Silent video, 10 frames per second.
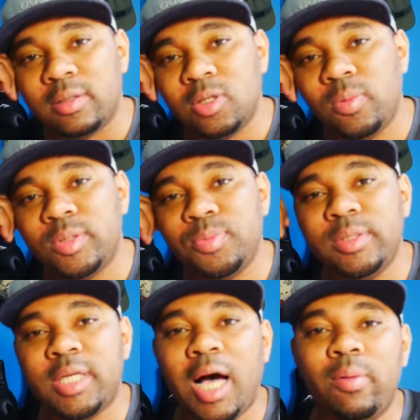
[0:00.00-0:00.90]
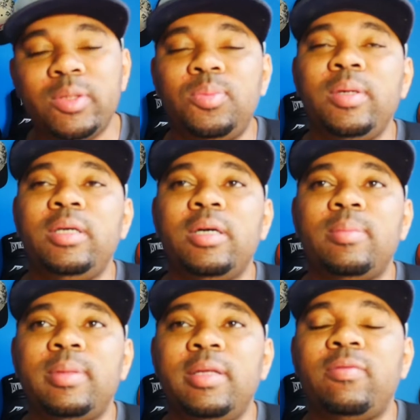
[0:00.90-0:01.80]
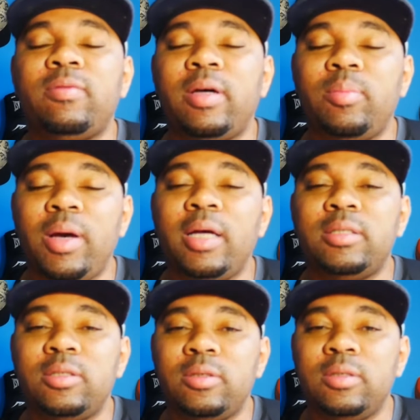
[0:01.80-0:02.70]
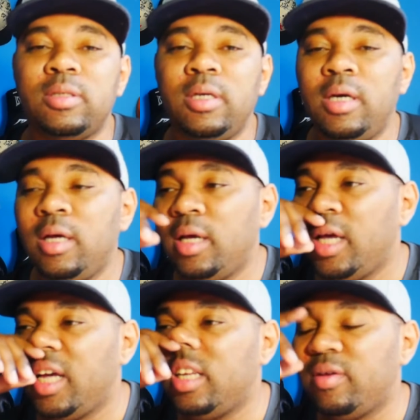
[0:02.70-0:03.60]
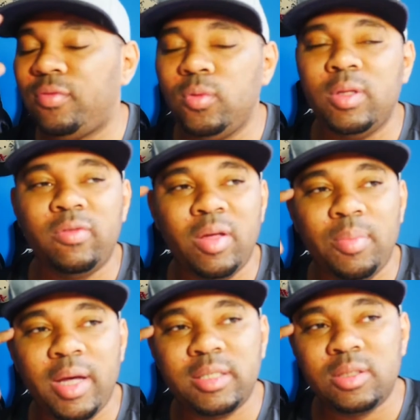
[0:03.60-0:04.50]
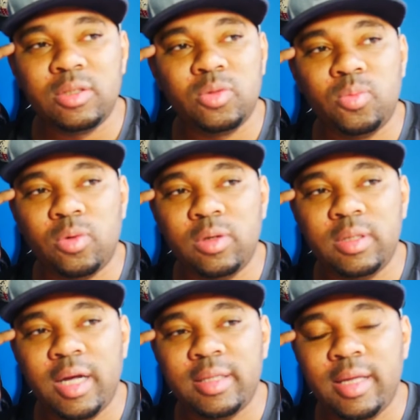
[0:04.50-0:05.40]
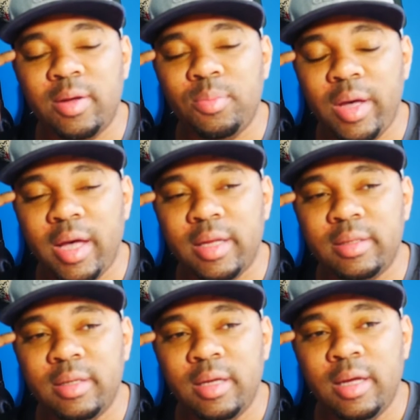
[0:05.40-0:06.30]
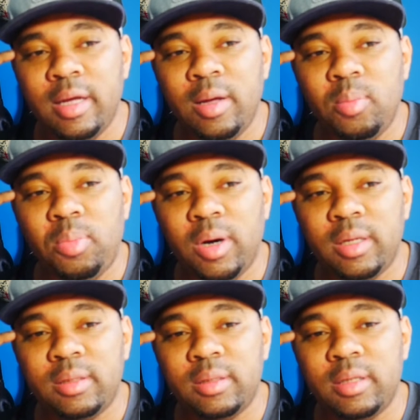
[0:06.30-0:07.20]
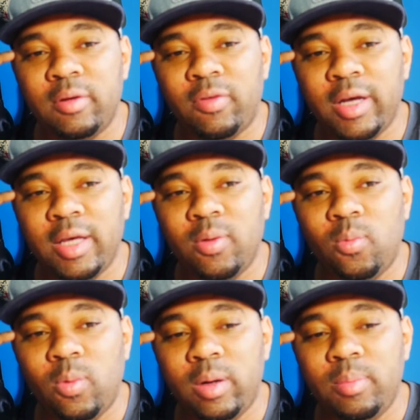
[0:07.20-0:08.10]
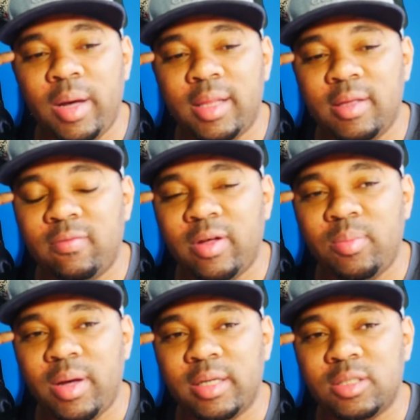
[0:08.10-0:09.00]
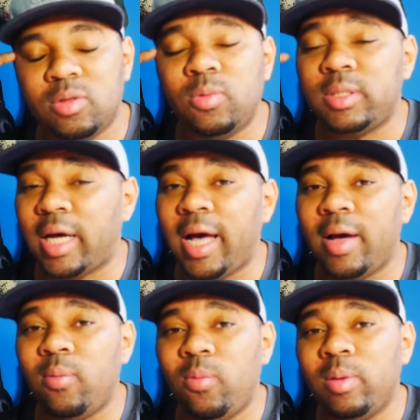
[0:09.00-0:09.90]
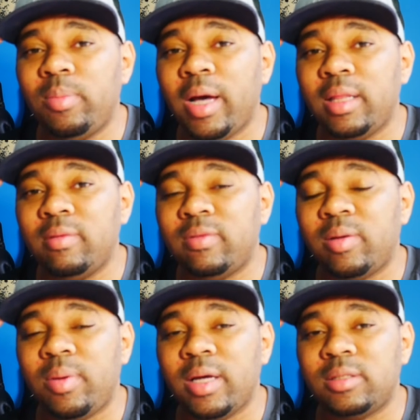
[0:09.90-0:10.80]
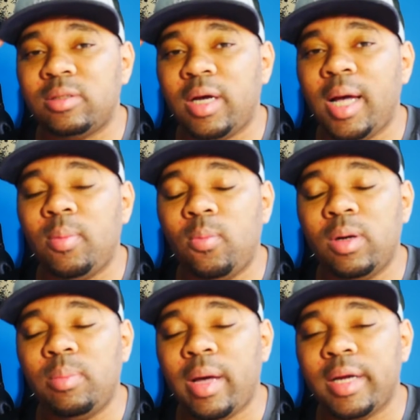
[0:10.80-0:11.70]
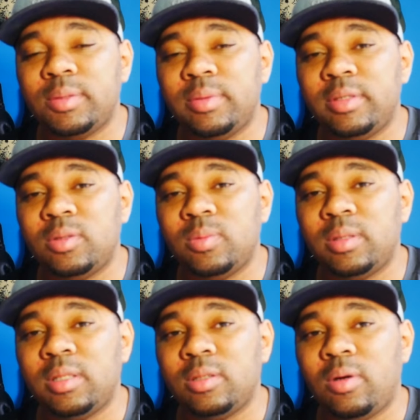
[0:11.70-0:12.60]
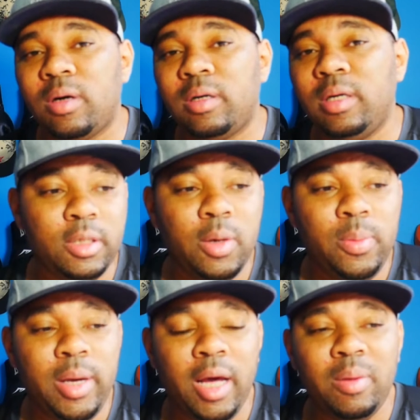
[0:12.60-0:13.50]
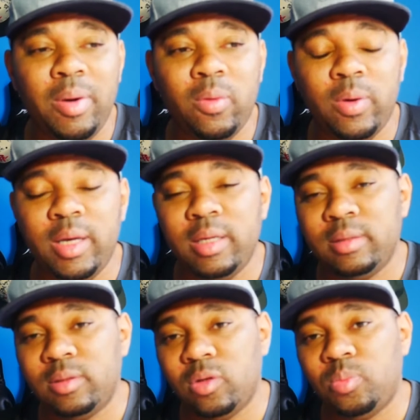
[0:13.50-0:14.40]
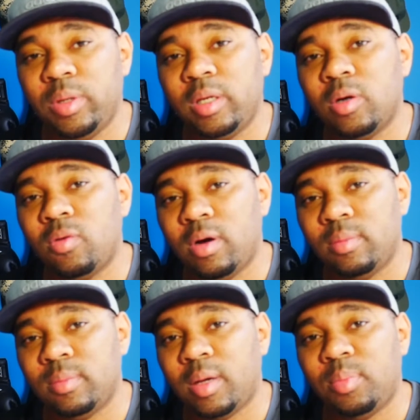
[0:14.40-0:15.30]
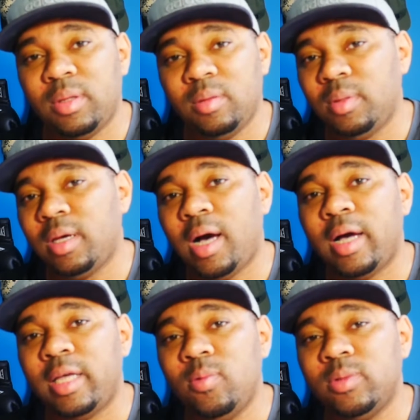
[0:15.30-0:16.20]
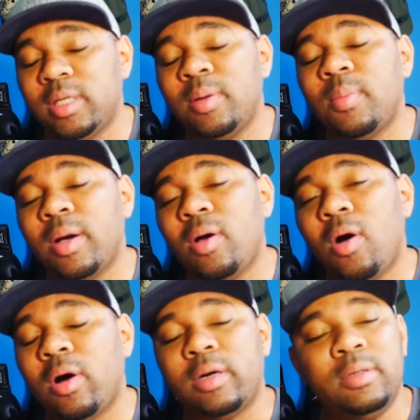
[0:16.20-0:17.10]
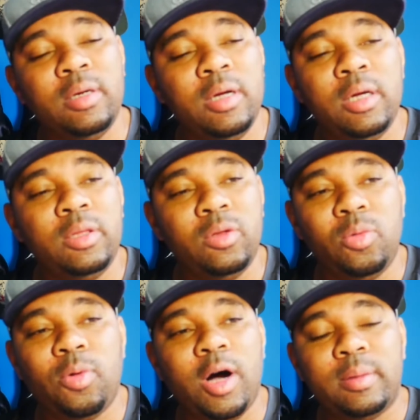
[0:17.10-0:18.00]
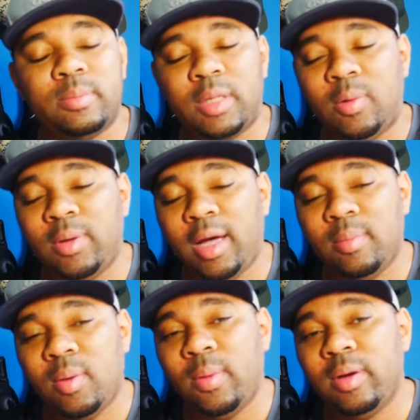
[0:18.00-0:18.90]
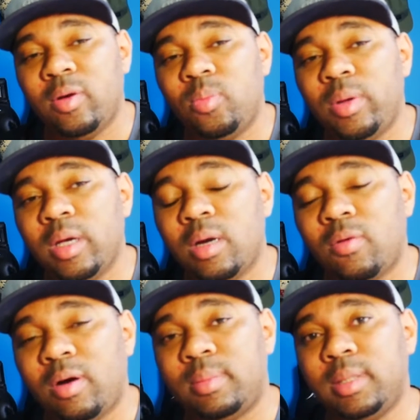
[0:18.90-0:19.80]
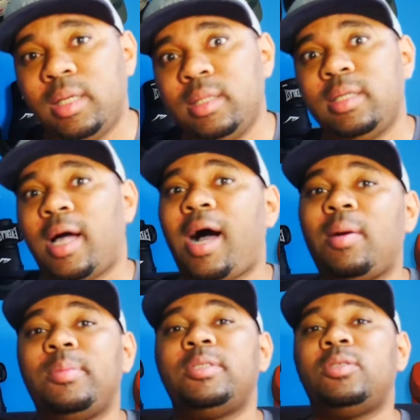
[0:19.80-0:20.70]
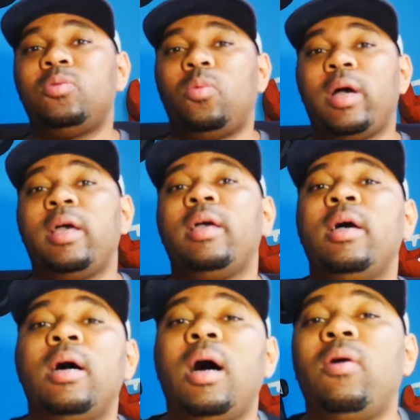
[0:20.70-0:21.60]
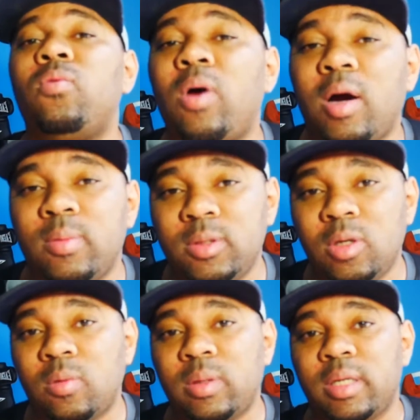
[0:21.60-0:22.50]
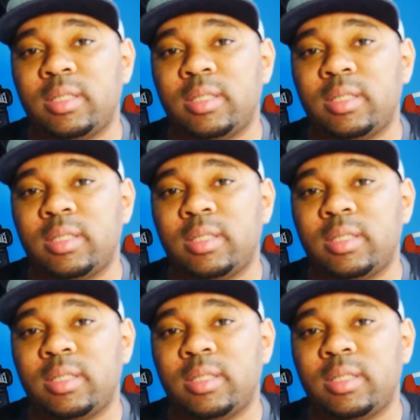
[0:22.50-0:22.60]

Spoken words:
So which means I was picking up Lyft line passengers. And a few Lyft line passengers were not that bad. But if I get one bad Lyft line passenger, which I had one bad Lyft line passenger, I had one bad experience with this car. I went out of my way to go pick her up. I picked up the guy, he was in my car. No problem. I went out of my way to go pick her up. Literally the opposite way of where I was going.